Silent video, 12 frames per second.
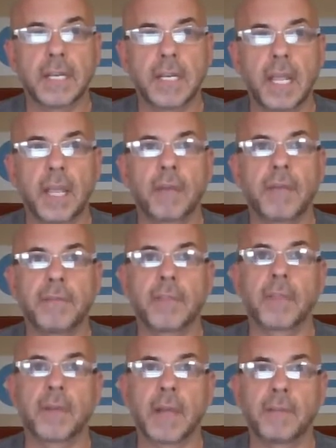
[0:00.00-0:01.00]
idea of
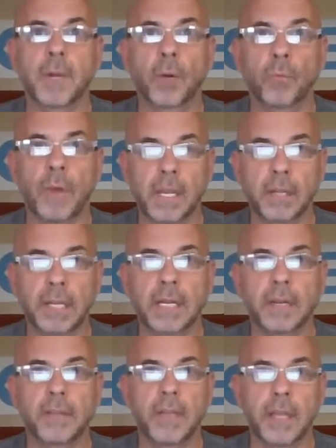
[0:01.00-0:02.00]
having the government
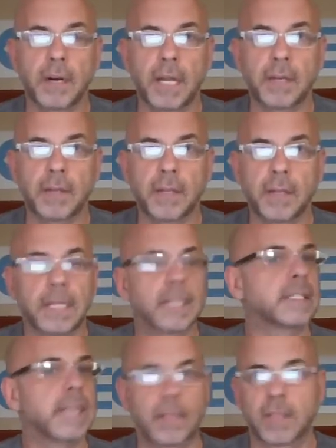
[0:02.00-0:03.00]
regulate the internet
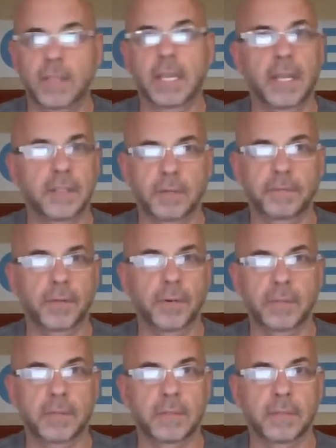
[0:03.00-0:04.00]
is not the answer,
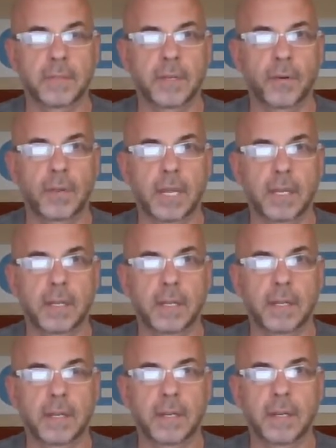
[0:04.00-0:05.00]
folks. Okay?
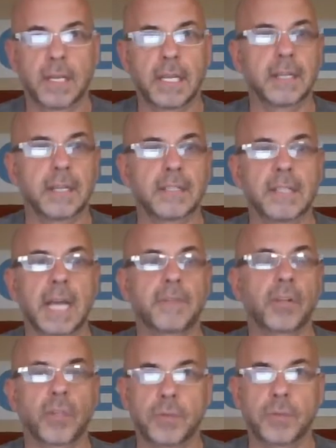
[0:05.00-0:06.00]
It is not
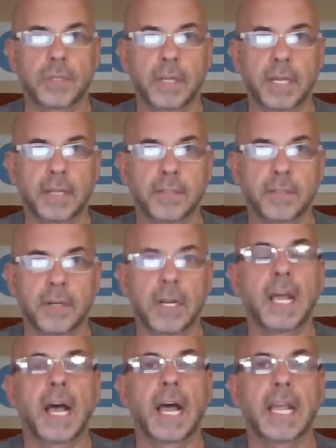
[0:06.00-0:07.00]
even close to the answer.
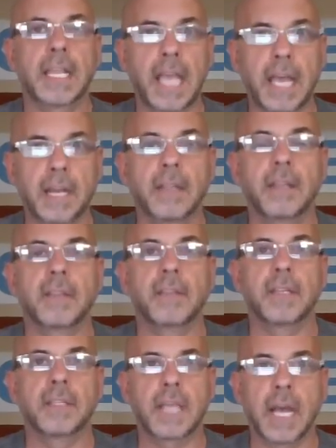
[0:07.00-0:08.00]
I get
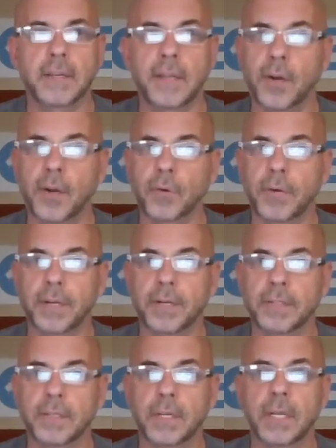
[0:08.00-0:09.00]
these content
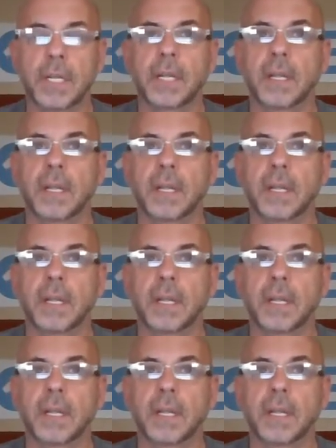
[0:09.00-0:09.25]
creators